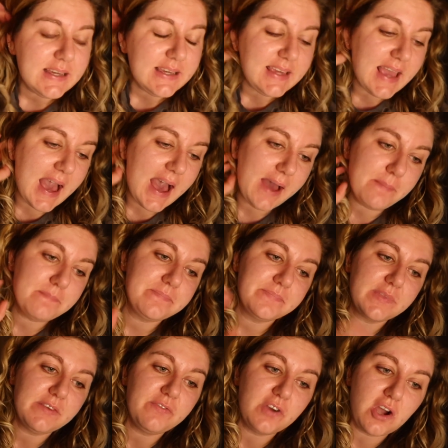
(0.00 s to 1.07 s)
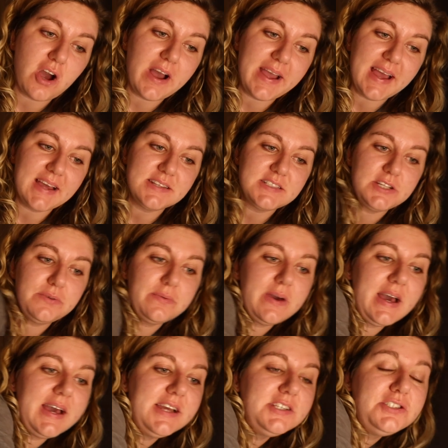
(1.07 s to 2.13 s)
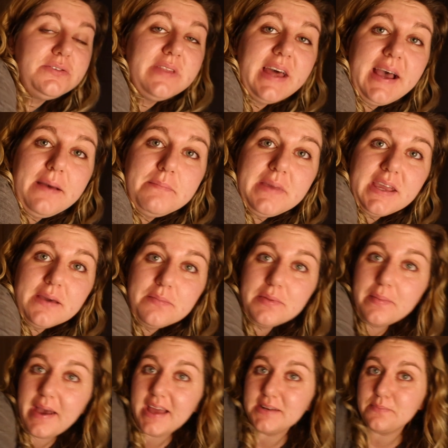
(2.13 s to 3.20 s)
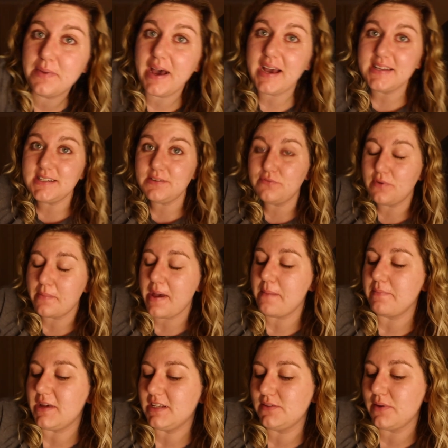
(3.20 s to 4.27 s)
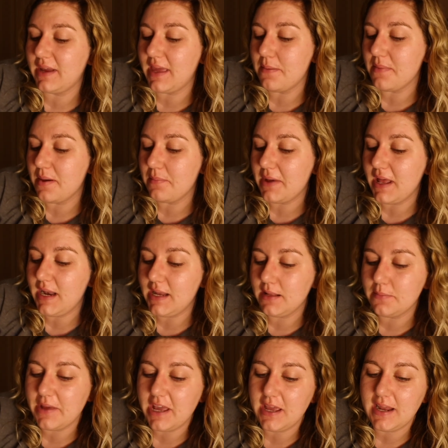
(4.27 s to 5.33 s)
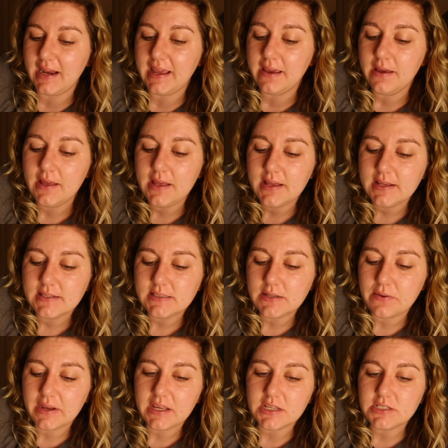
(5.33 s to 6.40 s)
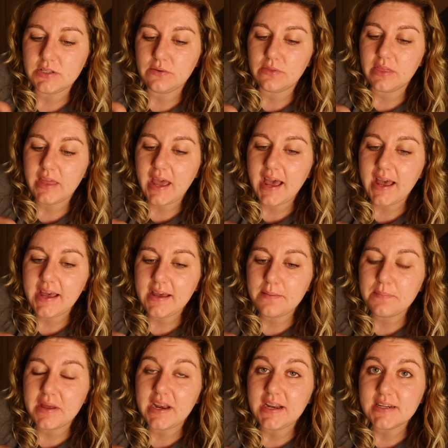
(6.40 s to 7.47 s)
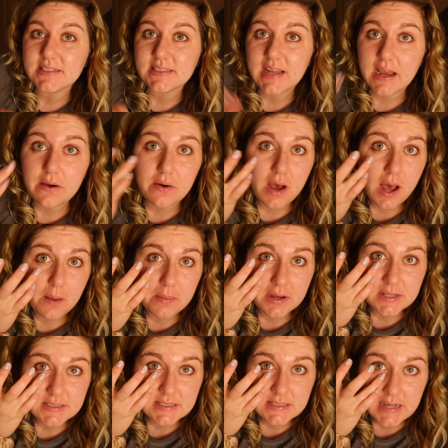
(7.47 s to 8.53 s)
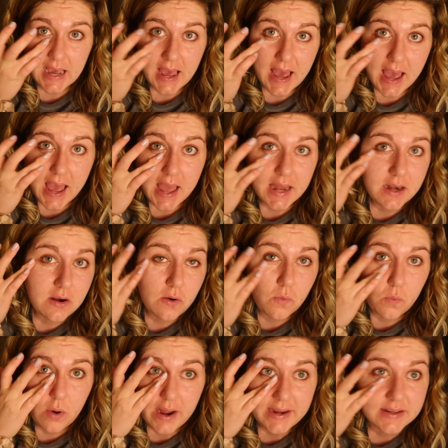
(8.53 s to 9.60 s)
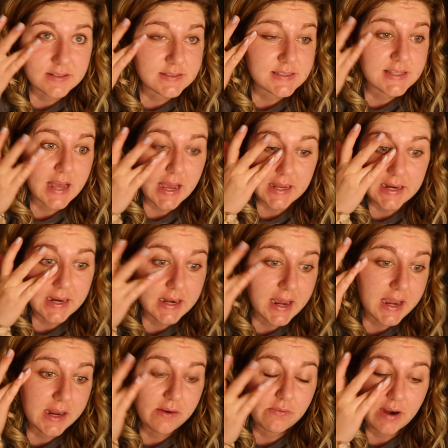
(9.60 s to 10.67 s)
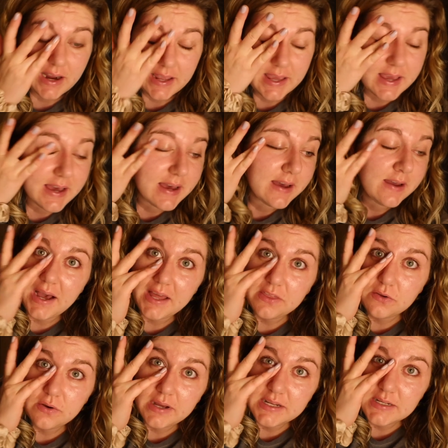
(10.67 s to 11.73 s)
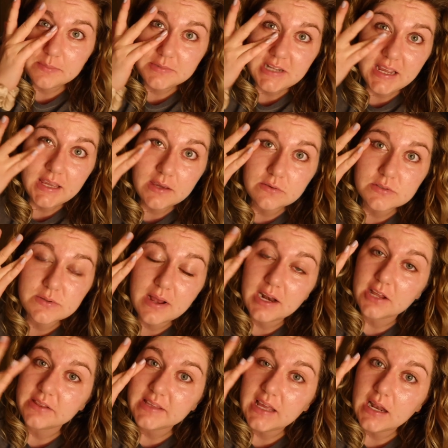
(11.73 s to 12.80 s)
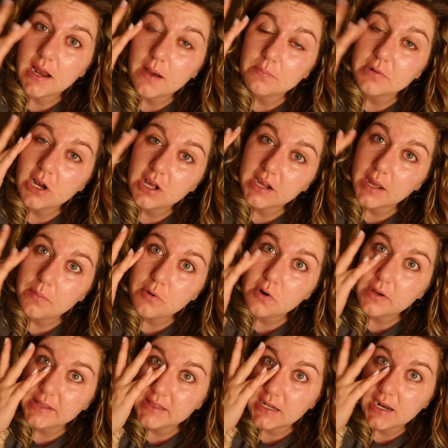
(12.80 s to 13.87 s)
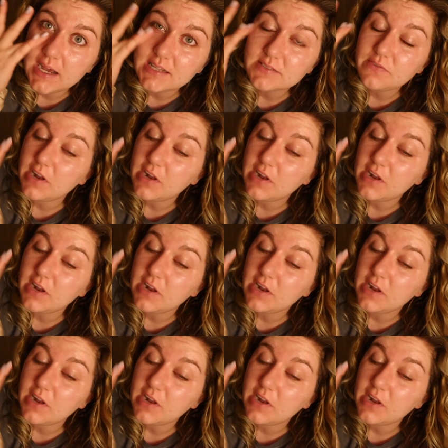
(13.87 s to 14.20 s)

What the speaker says: yeah, forgot I had to do that, make up the bed, but I did remember, so I came up a little bit early so I could do that. But it is now 10:30, wild Saturday night right here. But I thought I'd update you as well on the alarm clock I bought in the last